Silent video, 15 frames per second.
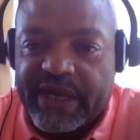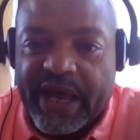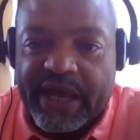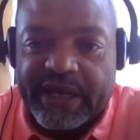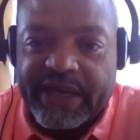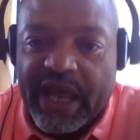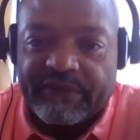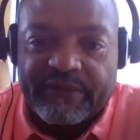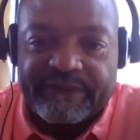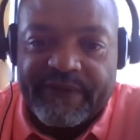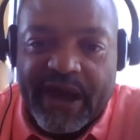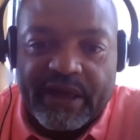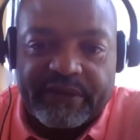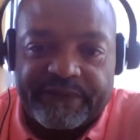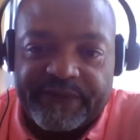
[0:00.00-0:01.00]
And I didn't have a
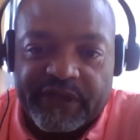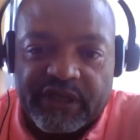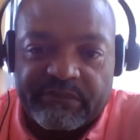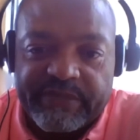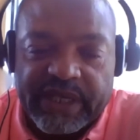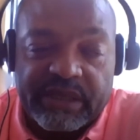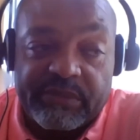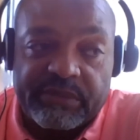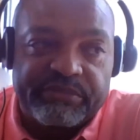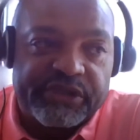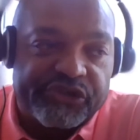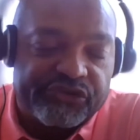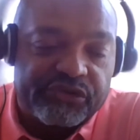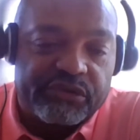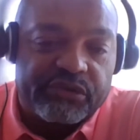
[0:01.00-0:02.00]
father figure making me
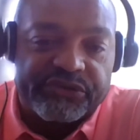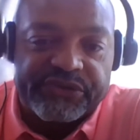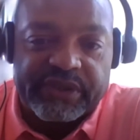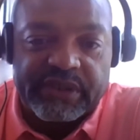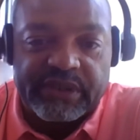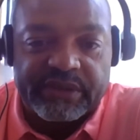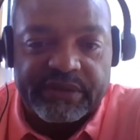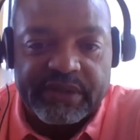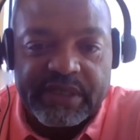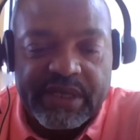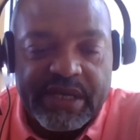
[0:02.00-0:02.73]
push through those things.